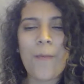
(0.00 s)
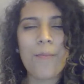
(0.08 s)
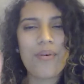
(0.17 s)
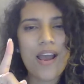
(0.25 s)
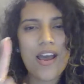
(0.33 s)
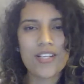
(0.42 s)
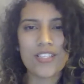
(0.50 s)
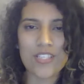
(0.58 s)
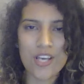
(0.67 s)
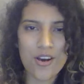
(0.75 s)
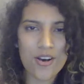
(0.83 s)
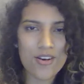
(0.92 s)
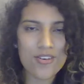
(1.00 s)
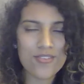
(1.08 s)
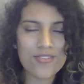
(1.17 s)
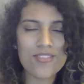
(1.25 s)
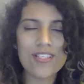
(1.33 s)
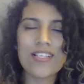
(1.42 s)
Proud of y'all,
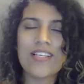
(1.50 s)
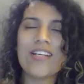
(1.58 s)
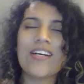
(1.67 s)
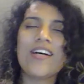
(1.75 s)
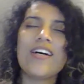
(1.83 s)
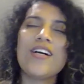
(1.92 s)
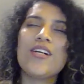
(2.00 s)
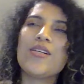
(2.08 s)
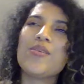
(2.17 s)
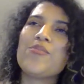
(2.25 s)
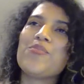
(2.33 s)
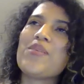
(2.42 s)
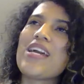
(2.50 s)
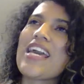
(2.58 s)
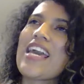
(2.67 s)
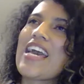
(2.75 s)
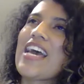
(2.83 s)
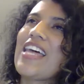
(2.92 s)
um,
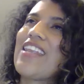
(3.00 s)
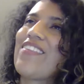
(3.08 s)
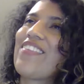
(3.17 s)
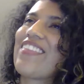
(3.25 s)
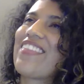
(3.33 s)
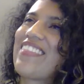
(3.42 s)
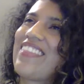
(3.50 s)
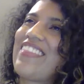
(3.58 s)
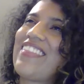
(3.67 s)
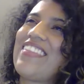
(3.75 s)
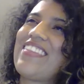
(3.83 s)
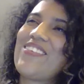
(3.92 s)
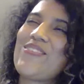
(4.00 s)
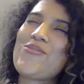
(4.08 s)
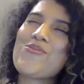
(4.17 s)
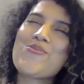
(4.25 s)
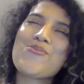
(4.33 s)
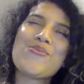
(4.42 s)
and
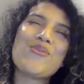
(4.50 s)
whew,